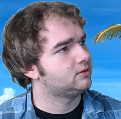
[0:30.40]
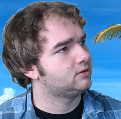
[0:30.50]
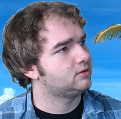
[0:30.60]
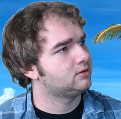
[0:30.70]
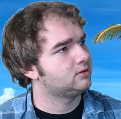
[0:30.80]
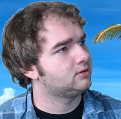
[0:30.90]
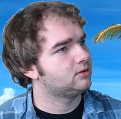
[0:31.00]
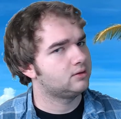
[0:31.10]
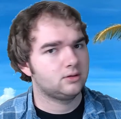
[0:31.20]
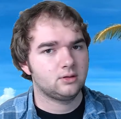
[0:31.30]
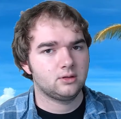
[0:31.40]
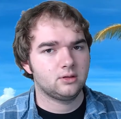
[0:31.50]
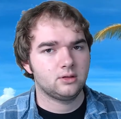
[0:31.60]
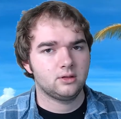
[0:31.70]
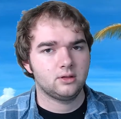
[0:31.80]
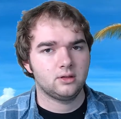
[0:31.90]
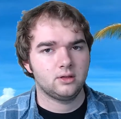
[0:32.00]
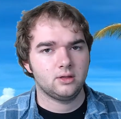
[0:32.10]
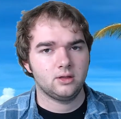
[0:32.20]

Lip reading: (silence)